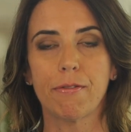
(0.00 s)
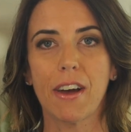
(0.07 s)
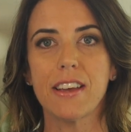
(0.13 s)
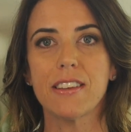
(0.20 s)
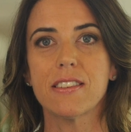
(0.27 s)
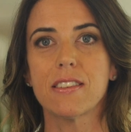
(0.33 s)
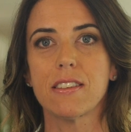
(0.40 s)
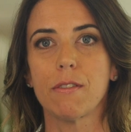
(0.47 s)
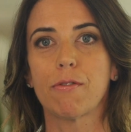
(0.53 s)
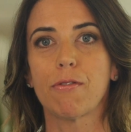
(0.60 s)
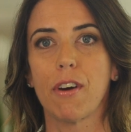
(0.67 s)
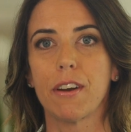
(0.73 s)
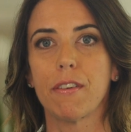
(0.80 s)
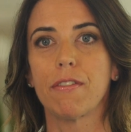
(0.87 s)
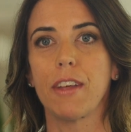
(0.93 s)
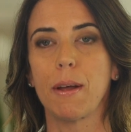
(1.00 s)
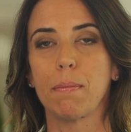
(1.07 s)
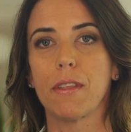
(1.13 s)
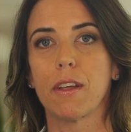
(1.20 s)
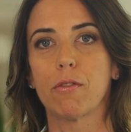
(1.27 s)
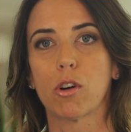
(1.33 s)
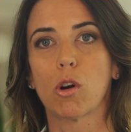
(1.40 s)
faces in front of
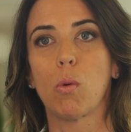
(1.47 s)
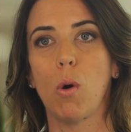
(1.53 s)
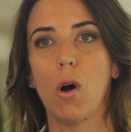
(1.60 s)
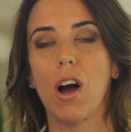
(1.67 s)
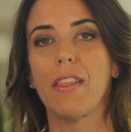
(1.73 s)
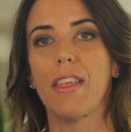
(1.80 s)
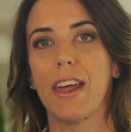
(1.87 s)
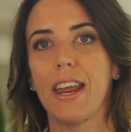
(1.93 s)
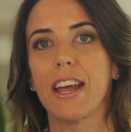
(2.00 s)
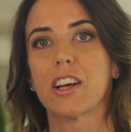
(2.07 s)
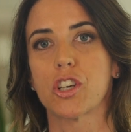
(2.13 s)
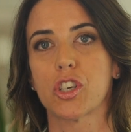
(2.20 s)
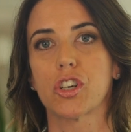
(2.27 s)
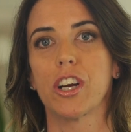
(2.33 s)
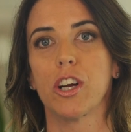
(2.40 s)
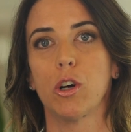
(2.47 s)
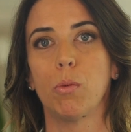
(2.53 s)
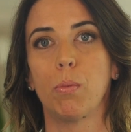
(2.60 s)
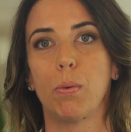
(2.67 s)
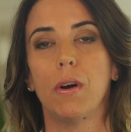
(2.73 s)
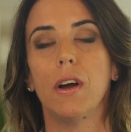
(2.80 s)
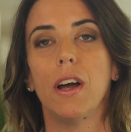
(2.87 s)
them that require that extra
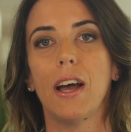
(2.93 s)
help,